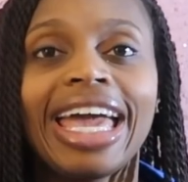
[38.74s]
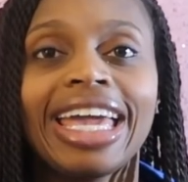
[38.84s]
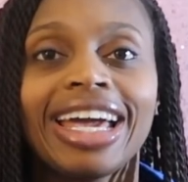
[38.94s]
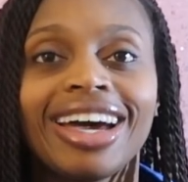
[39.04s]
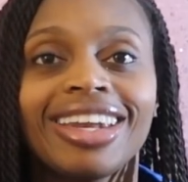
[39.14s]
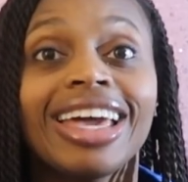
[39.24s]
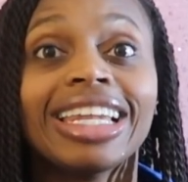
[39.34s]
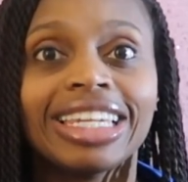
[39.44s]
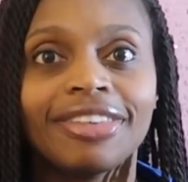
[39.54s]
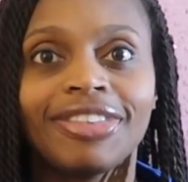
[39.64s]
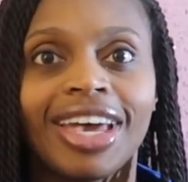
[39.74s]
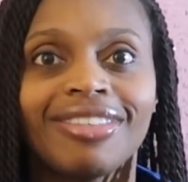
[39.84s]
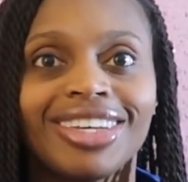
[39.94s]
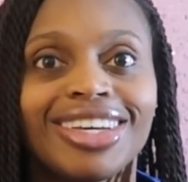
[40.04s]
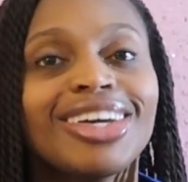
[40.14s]
and lift
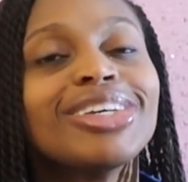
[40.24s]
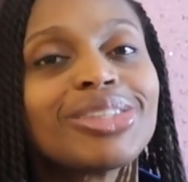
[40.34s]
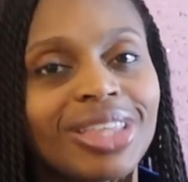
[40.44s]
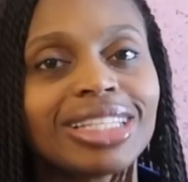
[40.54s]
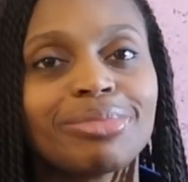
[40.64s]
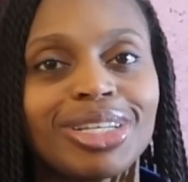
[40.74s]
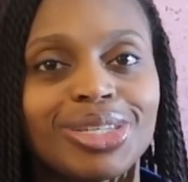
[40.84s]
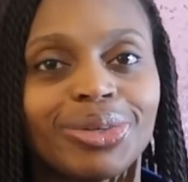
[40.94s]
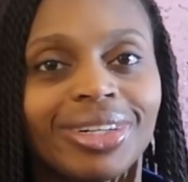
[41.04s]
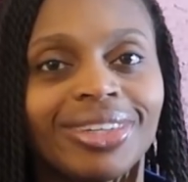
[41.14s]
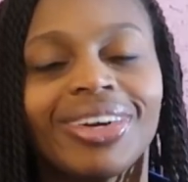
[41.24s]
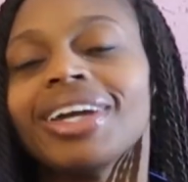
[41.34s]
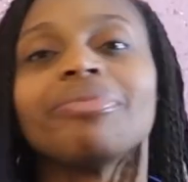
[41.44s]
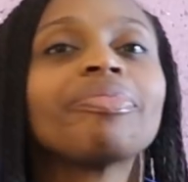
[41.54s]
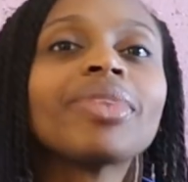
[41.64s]
heavy. So that's my story,
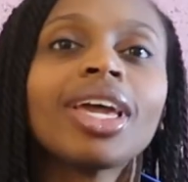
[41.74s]
right?